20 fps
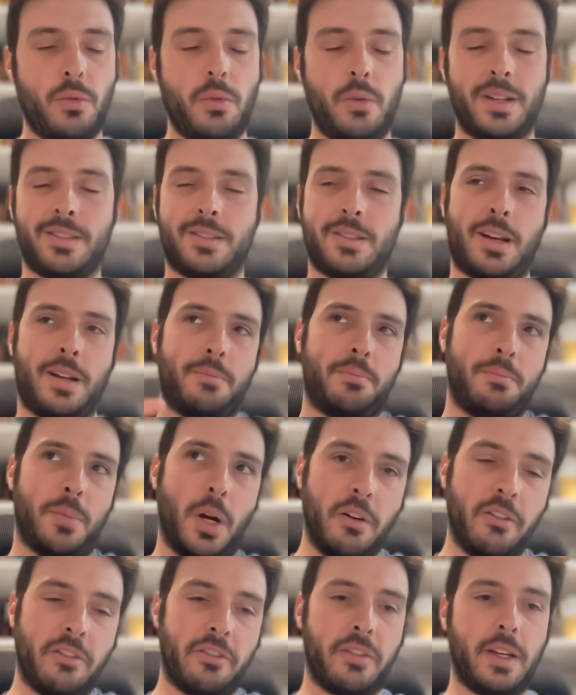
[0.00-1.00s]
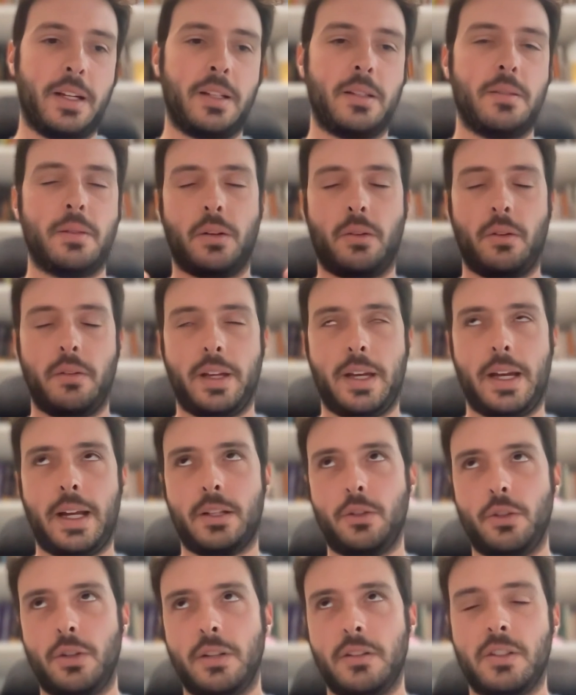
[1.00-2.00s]
it's not perfect and all
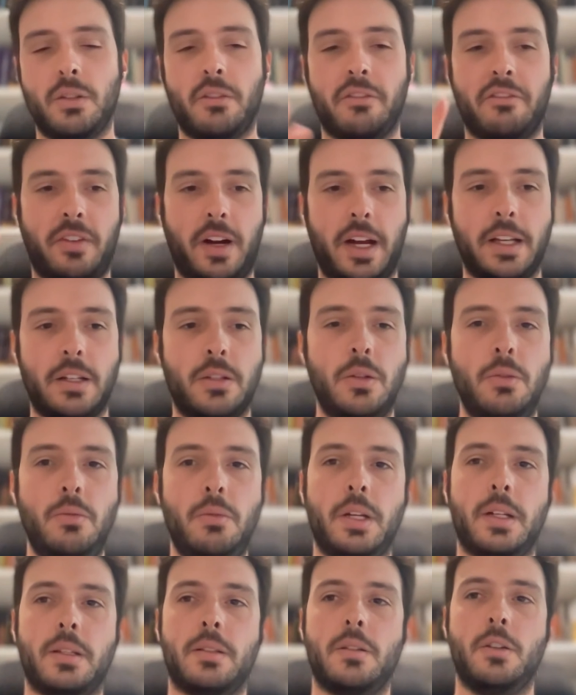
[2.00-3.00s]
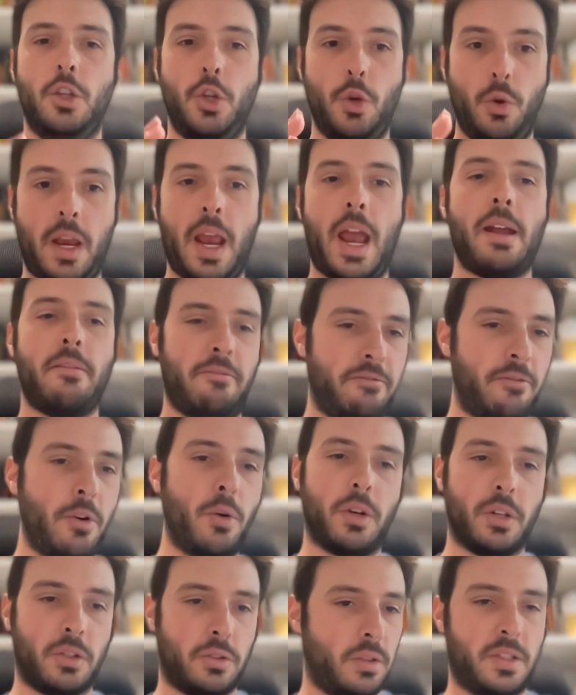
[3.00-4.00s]
that, you can still fine tune it. You can
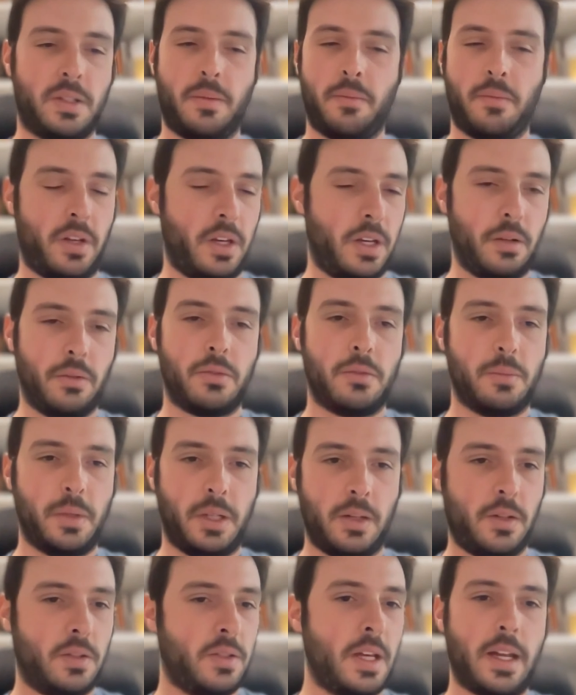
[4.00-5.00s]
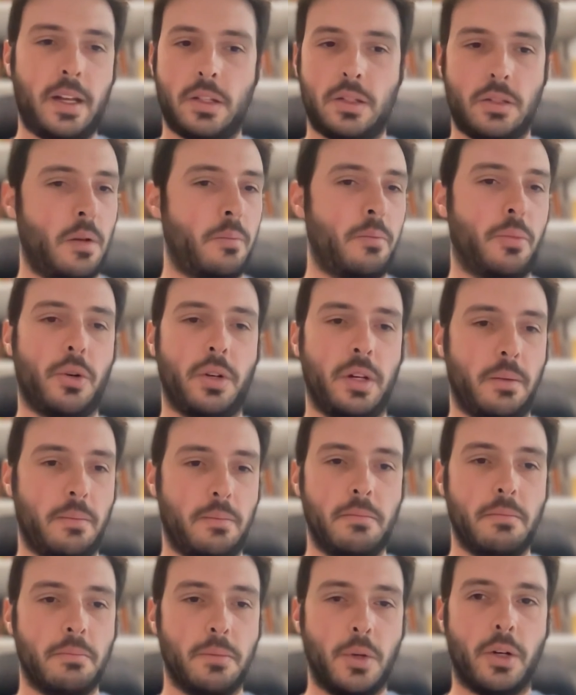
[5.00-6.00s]
focus on something else because that is not burning
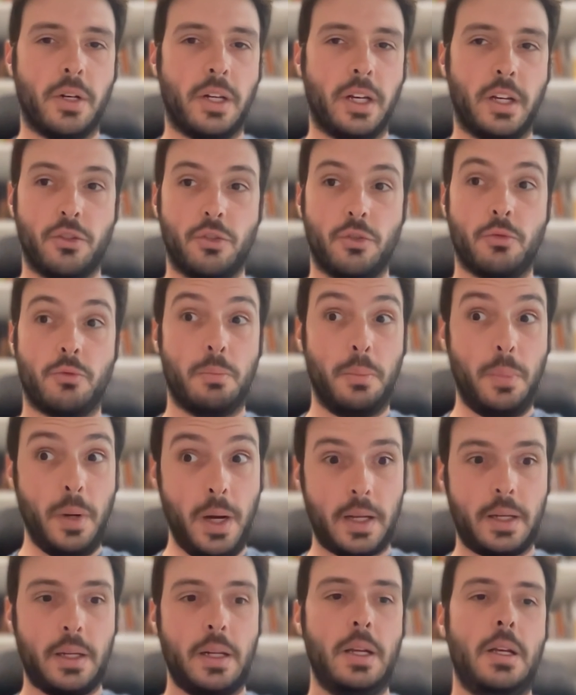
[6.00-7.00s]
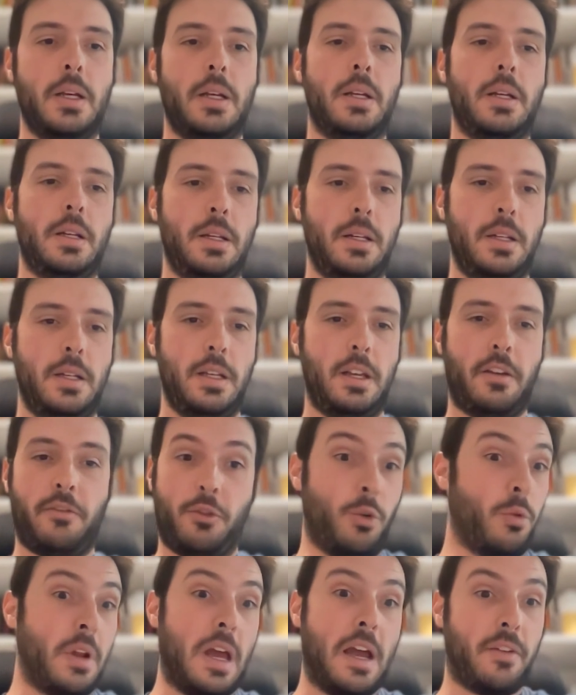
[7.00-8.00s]
issues. But if you
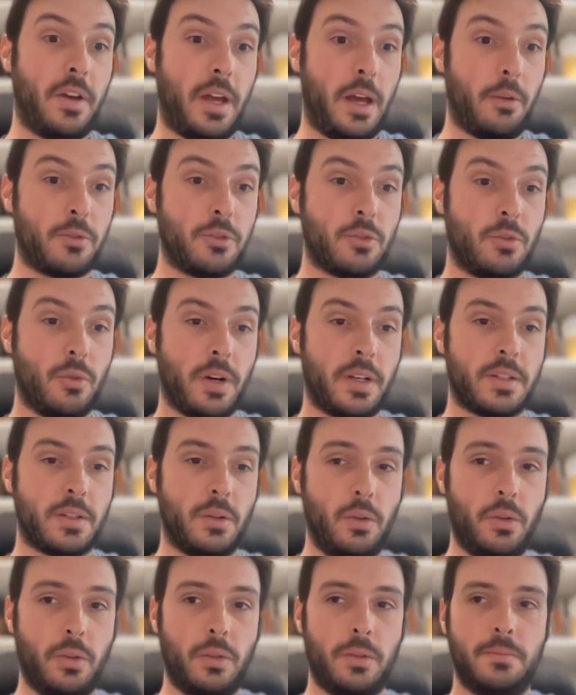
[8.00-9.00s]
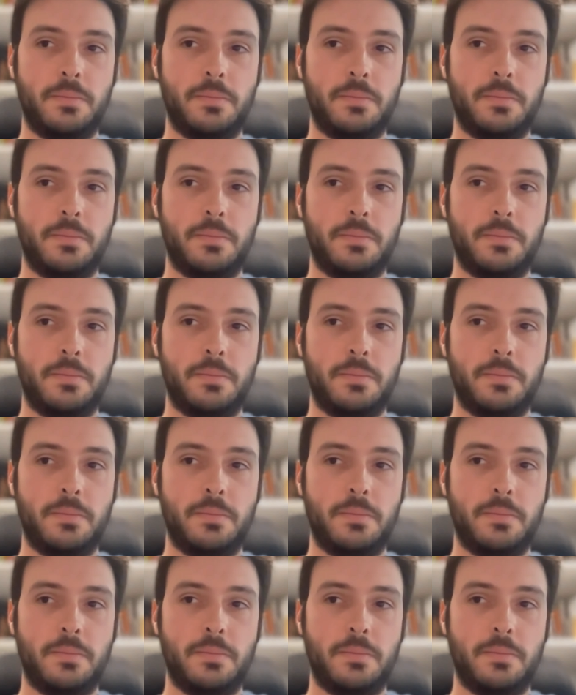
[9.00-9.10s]
don't have a health score as a whole,